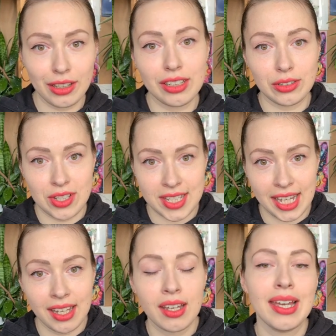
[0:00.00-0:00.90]
you need to
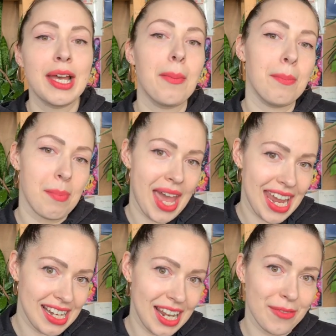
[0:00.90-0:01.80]
say
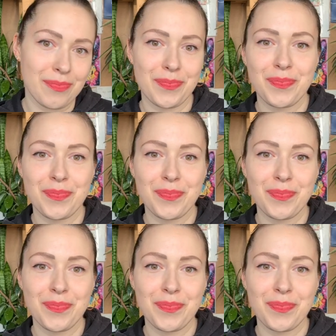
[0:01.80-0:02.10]
Meile.